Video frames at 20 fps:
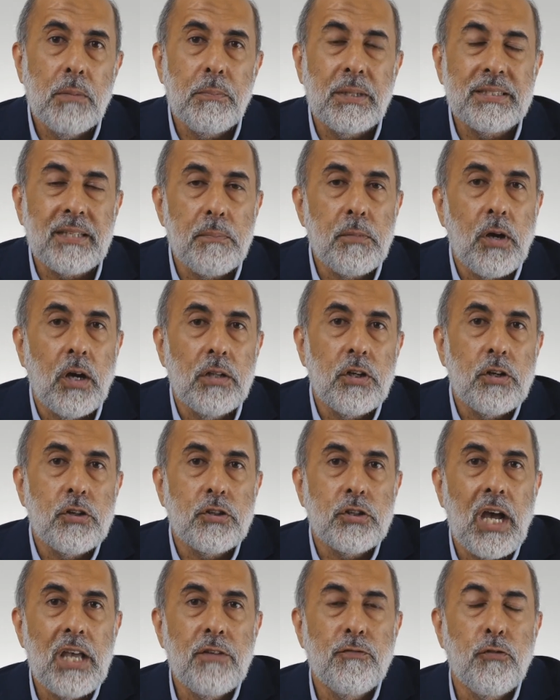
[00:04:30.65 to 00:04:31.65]
but I'm going to
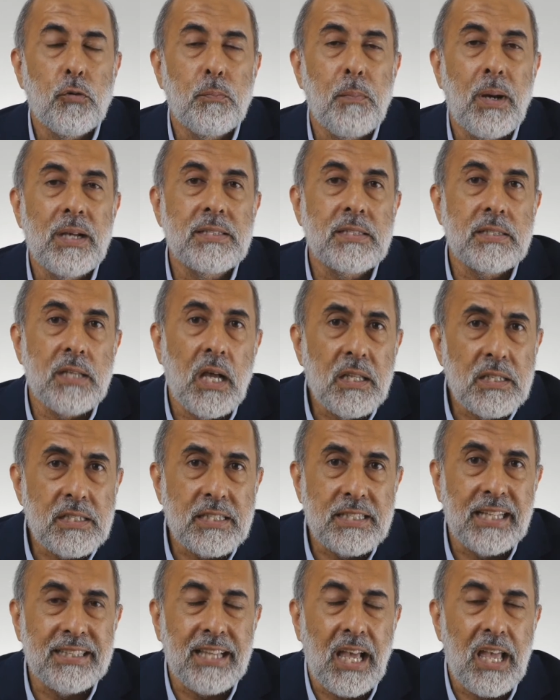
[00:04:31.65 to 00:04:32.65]
cry for my
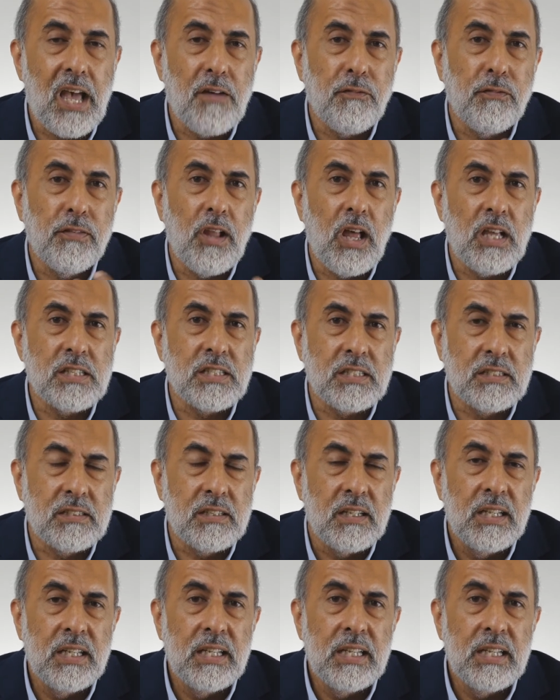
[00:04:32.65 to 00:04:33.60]
sons that I have lost